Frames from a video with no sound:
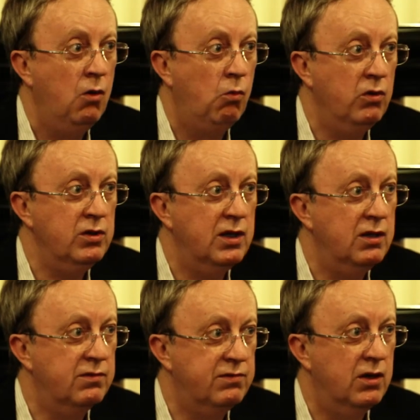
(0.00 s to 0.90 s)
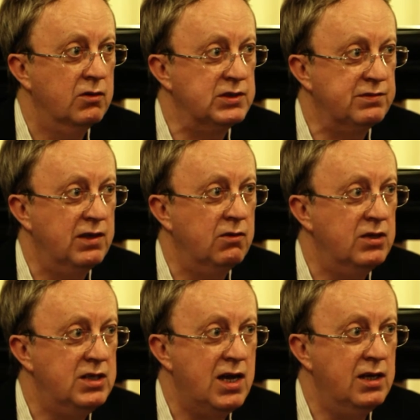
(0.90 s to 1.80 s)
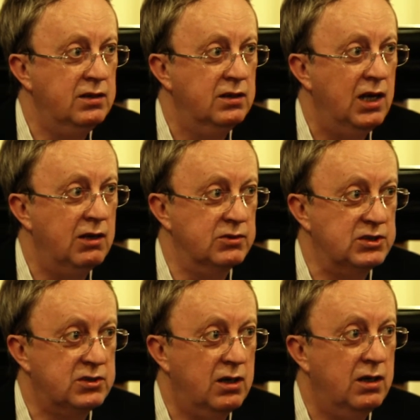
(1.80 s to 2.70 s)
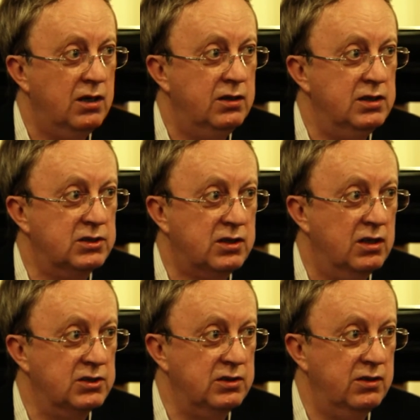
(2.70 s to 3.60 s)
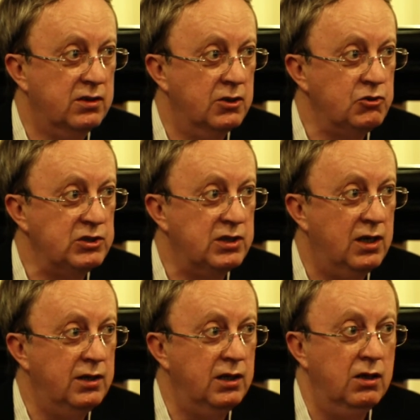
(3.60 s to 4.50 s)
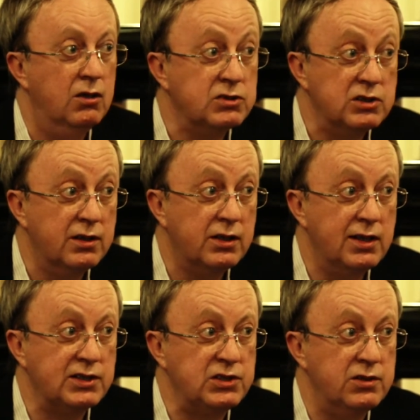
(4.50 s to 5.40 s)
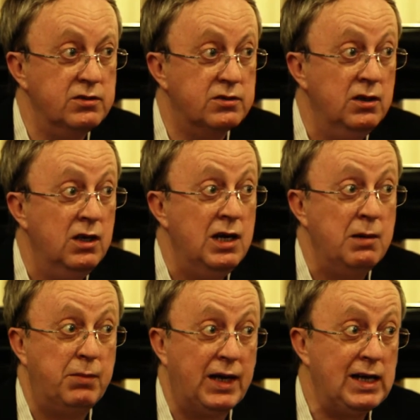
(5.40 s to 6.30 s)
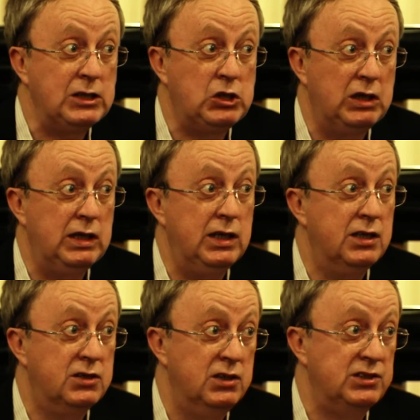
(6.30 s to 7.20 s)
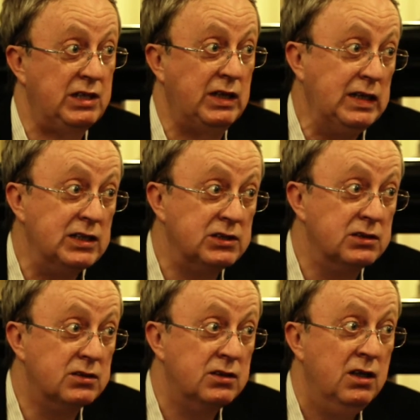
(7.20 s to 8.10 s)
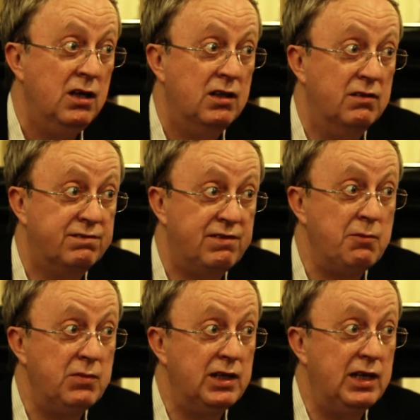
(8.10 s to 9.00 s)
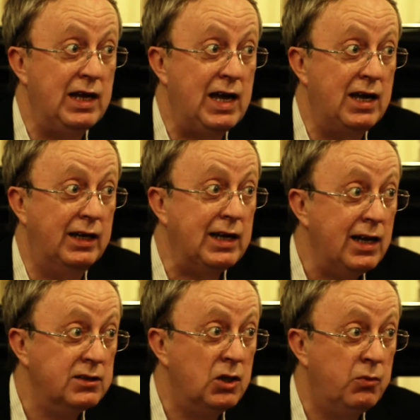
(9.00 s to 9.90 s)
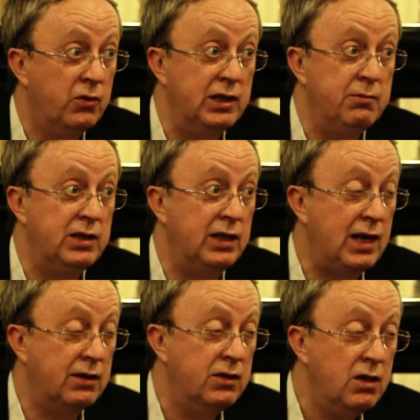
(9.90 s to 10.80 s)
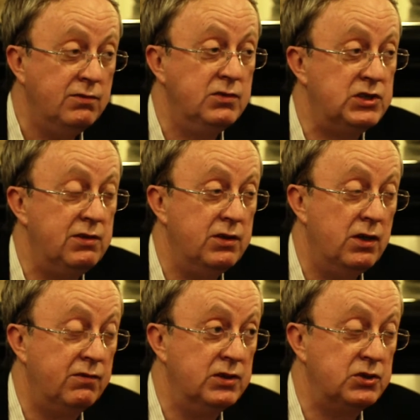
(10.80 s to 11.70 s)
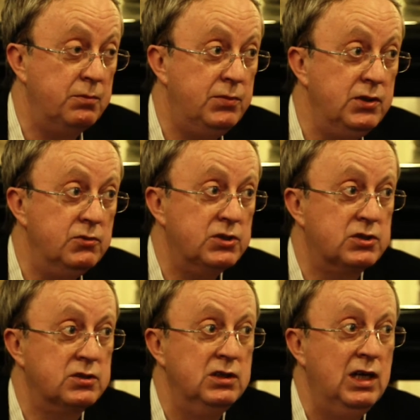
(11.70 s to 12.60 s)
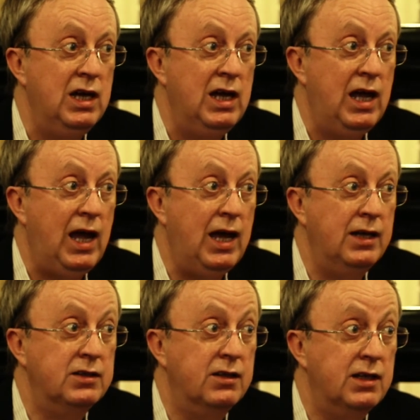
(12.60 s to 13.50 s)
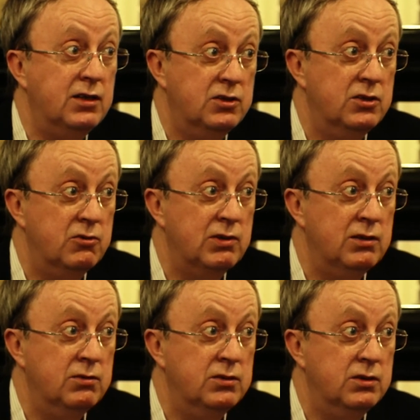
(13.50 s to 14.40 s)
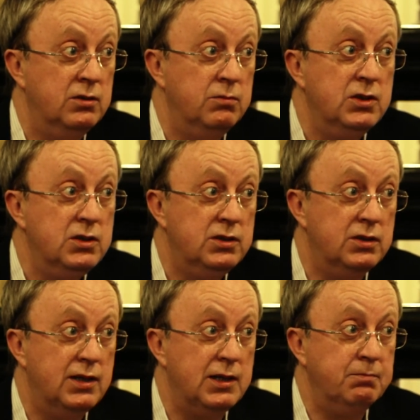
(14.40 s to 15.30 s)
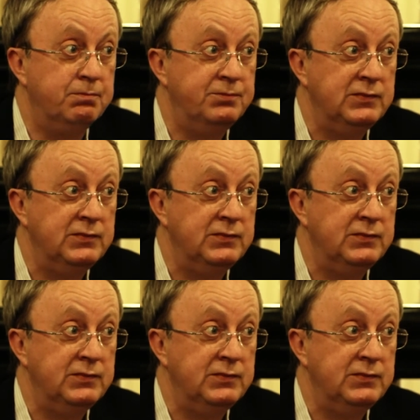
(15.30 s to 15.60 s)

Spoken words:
One day the father is found dead outside his castle in the countryside. It looks like an accident, but actually it turns out it isn't. The family had ganged up on him, they'd had enough of his abuse, and they turn around and murdered him.